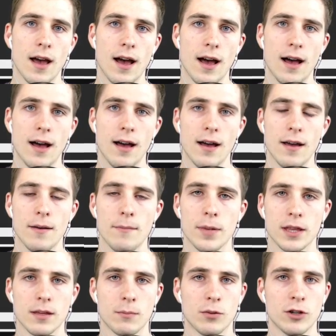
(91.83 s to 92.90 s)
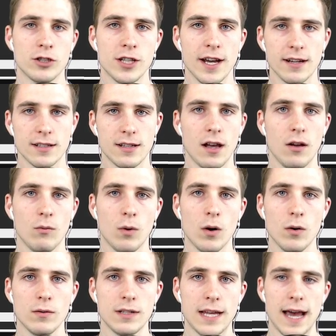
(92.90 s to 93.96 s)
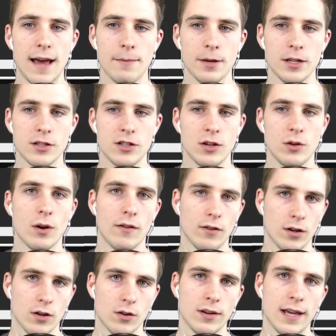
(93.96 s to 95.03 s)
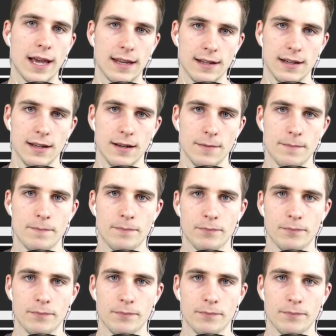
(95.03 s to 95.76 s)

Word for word: uh, but the projectile won't damage whoever created it.